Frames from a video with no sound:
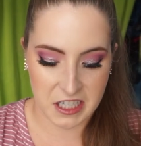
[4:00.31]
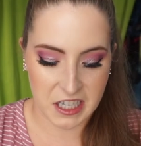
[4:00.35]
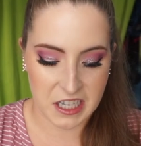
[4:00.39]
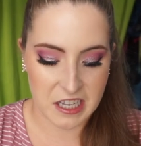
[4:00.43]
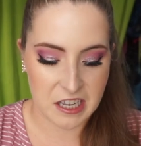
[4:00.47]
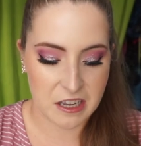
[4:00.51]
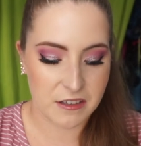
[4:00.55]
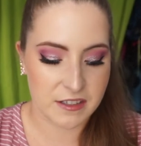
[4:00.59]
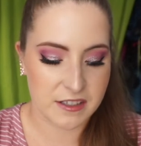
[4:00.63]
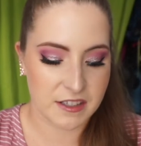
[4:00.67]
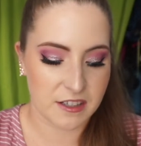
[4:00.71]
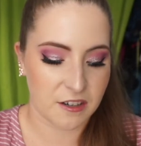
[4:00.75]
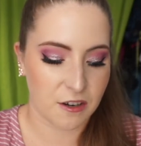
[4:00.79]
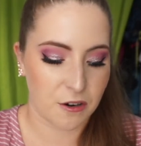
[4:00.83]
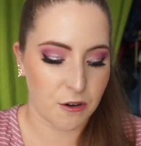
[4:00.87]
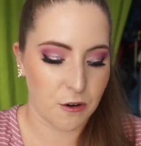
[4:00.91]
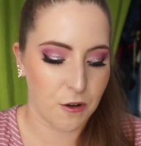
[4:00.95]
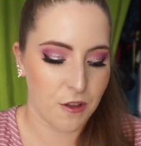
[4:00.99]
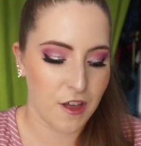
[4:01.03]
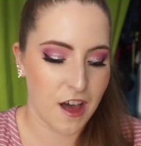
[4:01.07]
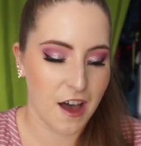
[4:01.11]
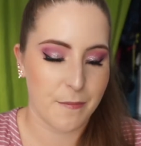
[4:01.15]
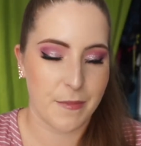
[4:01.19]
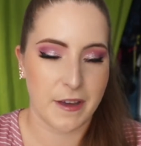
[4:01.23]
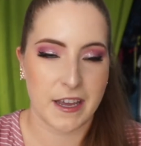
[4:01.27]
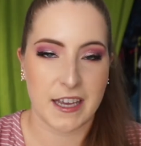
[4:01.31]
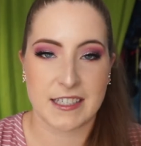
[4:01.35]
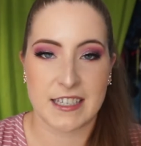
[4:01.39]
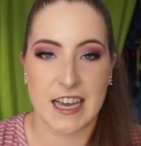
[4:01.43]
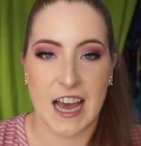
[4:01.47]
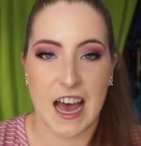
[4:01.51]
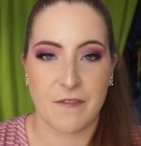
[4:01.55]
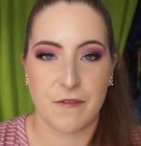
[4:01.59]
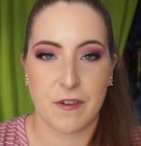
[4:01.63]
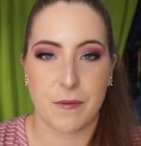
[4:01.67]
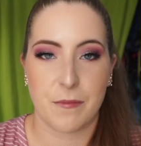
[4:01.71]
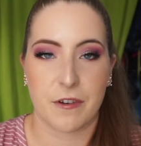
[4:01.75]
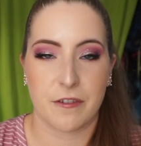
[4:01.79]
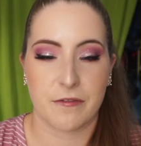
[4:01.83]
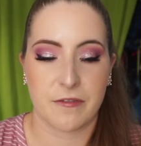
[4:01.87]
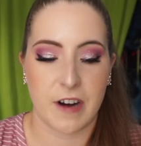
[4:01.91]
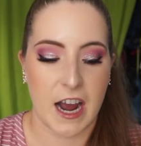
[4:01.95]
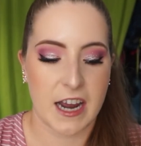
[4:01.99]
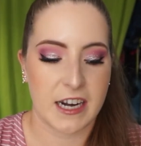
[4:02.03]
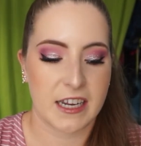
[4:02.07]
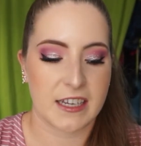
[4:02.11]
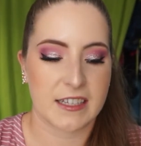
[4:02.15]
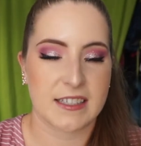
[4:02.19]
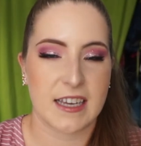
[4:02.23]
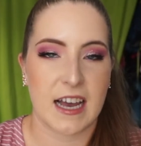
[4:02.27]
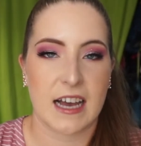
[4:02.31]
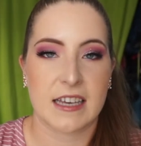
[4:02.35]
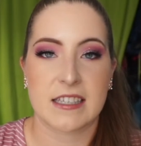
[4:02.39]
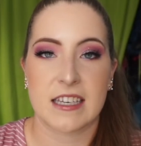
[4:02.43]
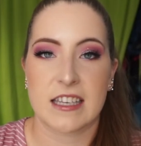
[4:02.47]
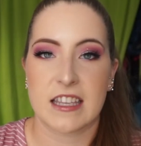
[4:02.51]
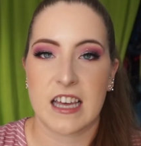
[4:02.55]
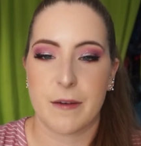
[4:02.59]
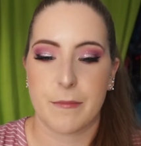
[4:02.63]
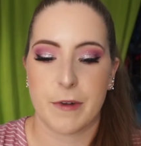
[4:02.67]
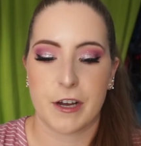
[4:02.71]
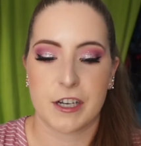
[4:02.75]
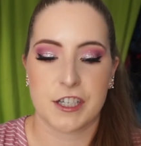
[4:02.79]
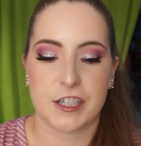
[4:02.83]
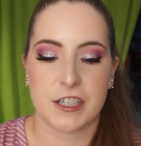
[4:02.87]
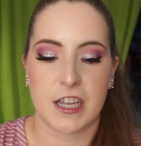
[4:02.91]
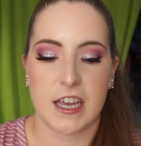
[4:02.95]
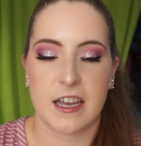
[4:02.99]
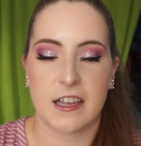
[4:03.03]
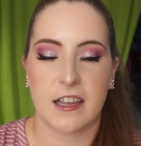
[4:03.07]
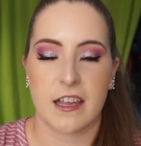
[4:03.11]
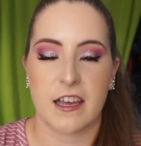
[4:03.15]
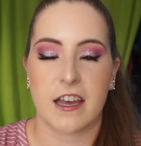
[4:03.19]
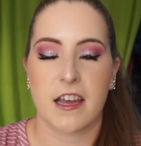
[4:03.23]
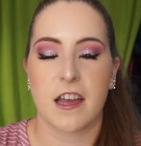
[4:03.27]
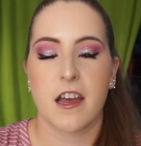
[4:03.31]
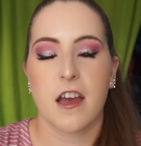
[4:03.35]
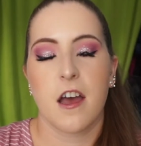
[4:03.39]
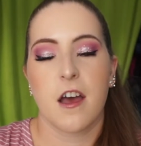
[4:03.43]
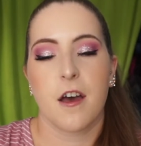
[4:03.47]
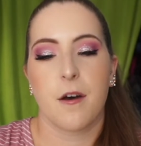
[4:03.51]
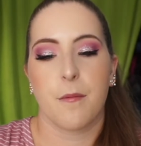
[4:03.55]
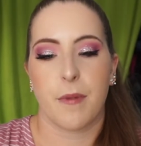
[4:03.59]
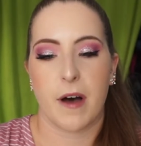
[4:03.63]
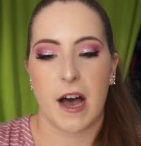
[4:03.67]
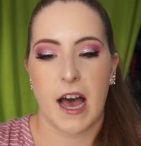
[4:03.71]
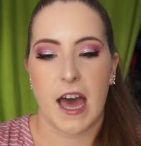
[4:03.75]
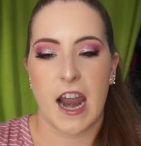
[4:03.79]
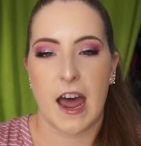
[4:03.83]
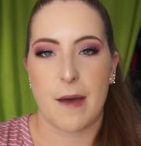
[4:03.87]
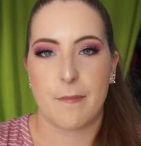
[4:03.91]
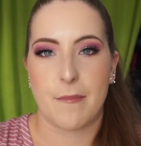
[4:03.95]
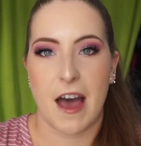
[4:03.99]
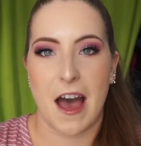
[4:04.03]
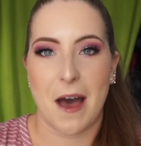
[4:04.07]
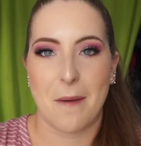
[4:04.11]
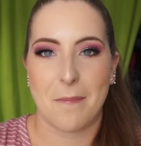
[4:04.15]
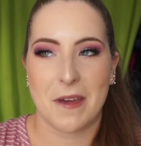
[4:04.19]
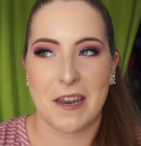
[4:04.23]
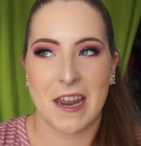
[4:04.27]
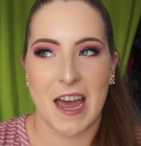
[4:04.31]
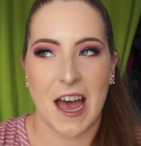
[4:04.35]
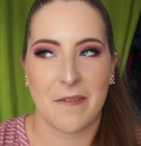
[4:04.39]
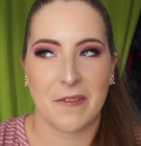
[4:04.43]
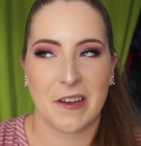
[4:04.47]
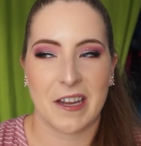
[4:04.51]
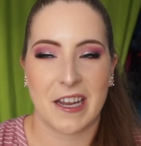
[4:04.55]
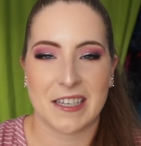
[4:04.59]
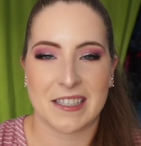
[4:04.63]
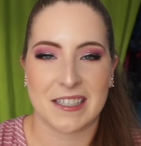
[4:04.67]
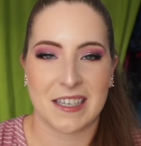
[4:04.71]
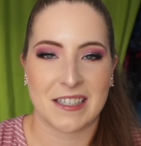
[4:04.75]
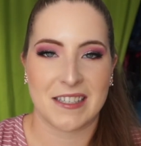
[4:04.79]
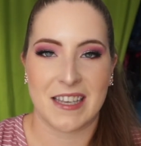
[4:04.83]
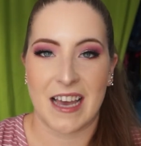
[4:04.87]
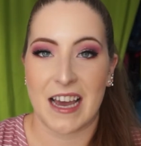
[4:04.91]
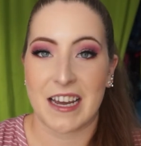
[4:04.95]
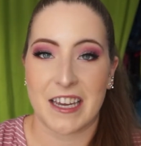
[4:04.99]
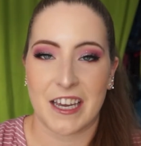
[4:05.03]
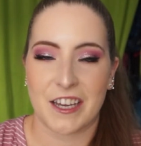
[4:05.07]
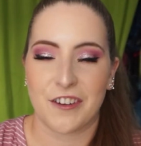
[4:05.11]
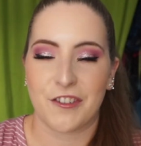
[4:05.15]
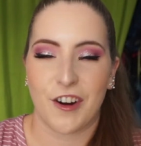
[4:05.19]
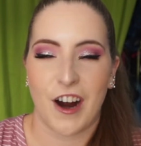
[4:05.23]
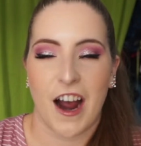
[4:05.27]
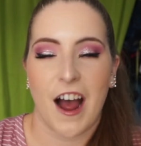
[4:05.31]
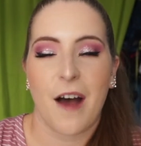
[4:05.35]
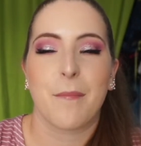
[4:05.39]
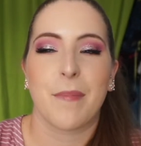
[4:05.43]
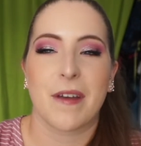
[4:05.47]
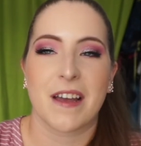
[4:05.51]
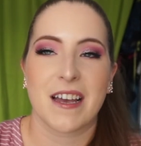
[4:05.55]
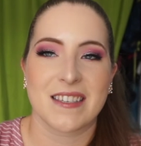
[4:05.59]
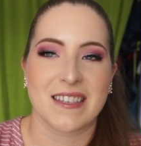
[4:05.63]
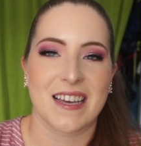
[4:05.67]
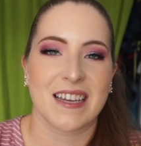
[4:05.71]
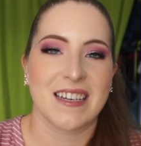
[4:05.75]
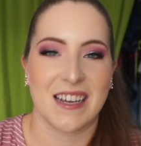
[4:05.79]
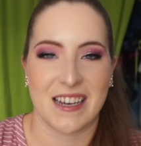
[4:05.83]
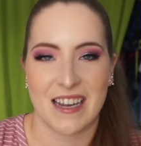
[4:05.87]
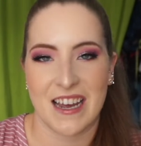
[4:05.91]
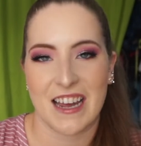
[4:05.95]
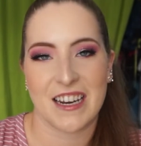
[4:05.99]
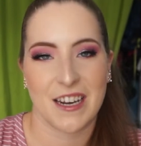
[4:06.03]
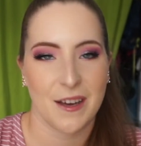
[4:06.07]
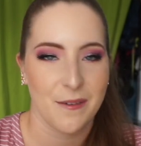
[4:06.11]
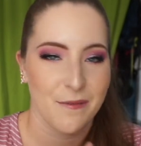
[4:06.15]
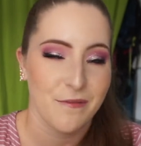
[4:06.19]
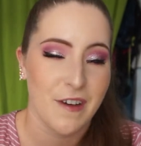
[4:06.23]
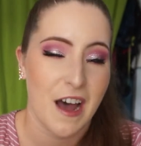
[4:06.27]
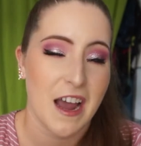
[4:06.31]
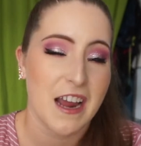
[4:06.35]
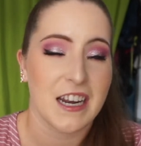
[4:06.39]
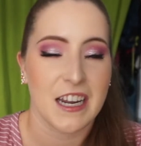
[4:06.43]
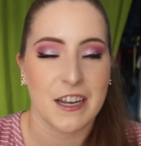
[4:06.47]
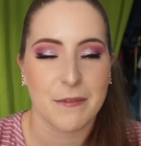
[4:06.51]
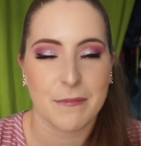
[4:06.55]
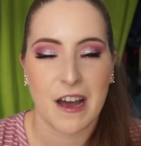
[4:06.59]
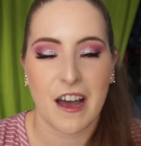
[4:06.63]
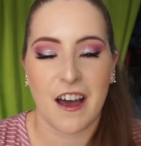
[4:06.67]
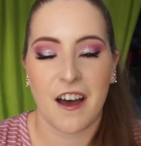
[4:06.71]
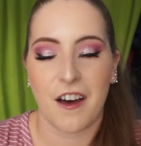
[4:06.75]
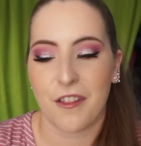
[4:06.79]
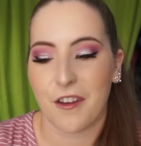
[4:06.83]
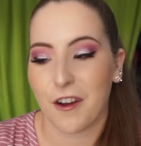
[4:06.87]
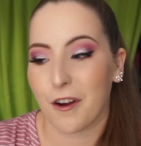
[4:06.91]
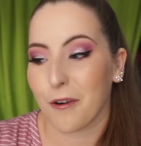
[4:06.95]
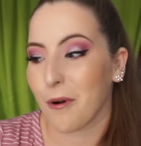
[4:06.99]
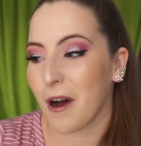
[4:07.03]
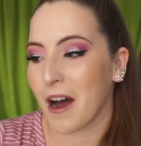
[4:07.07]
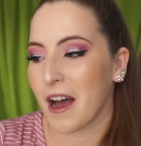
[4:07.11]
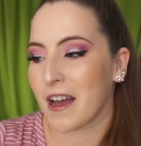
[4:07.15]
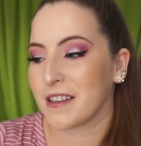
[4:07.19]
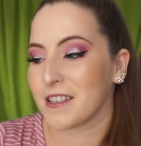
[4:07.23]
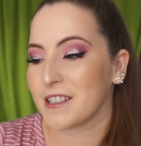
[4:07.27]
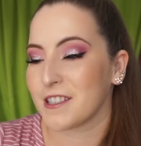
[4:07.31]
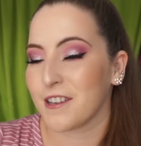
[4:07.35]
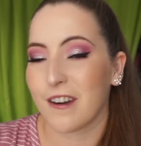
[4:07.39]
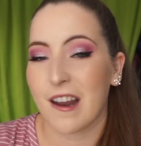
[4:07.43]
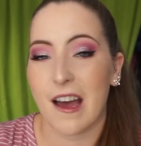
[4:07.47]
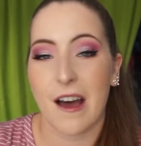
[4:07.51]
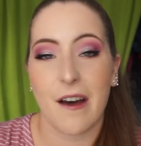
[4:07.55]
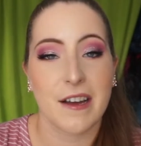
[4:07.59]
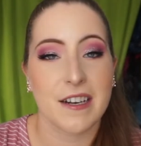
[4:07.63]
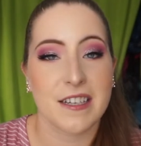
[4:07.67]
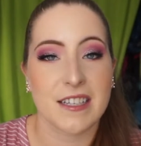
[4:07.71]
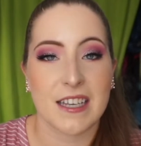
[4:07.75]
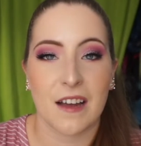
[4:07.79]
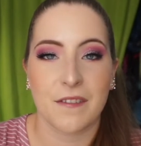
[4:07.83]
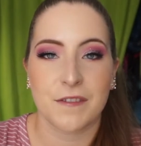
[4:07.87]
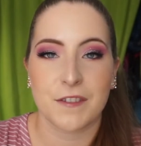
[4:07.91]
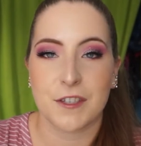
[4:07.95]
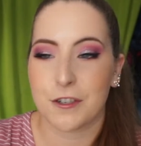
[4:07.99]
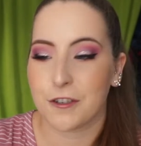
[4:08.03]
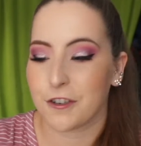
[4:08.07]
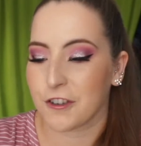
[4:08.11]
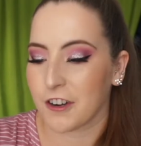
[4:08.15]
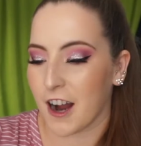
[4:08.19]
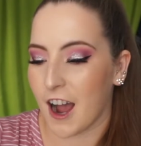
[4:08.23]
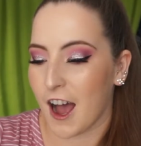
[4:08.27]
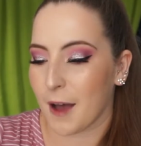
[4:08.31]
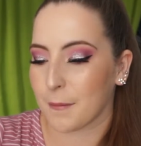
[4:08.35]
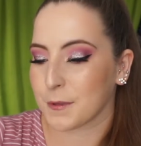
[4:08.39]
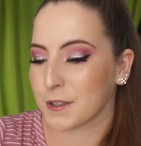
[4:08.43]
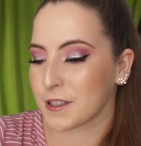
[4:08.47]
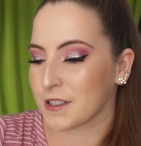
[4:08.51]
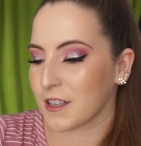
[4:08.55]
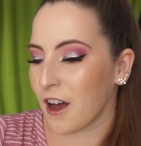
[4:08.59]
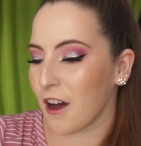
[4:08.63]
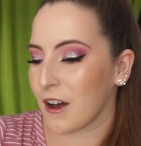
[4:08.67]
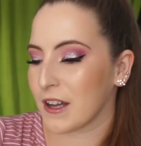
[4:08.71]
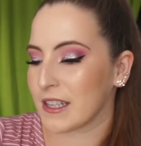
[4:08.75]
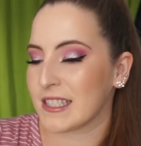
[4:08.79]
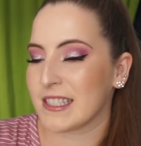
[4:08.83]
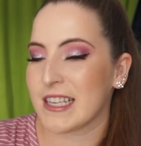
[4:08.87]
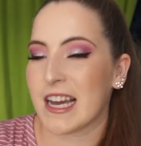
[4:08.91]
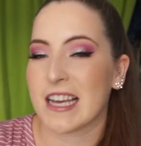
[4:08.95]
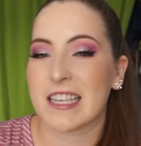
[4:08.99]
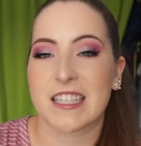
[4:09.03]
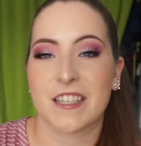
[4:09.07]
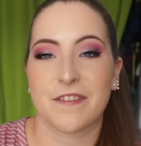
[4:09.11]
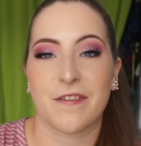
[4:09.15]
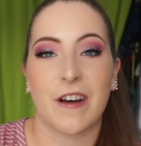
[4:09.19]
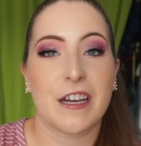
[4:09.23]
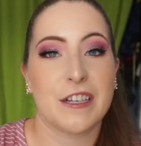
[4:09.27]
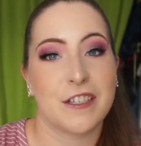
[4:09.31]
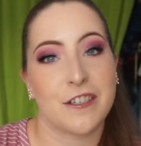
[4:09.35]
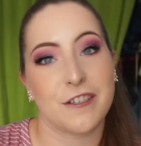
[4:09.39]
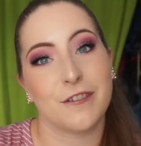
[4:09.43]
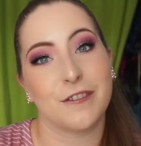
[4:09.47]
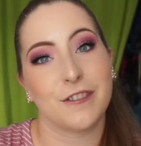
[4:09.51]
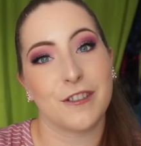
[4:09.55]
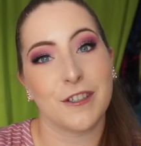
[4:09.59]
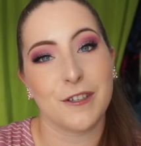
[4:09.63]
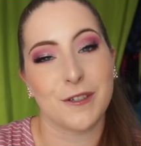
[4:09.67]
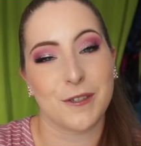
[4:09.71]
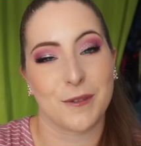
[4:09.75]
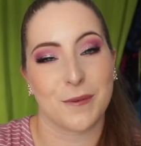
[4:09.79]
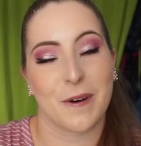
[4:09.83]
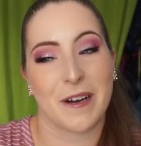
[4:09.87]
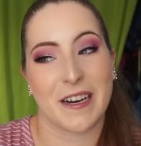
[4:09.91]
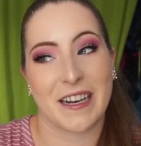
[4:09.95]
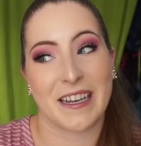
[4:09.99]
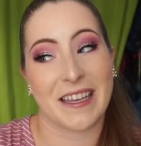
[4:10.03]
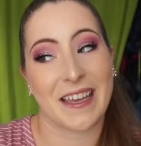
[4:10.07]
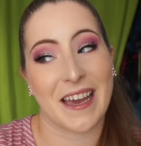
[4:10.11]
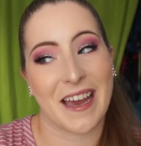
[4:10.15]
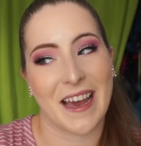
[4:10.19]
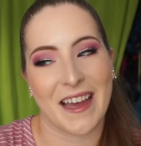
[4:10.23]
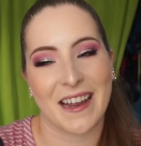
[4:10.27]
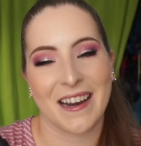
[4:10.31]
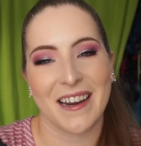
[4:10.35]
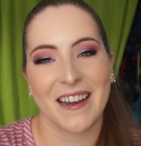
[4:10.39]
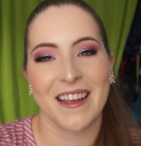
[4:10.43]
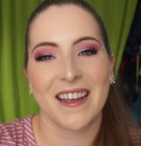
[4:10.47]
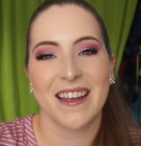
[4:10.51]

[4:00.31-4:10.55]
used it a whole lot because I haven't been riding Sassy that much lately, but I'm happy to have, I guess, a second crop because I did end up finding my other one. So now I just have two crops, so it's nice if I do lose one again.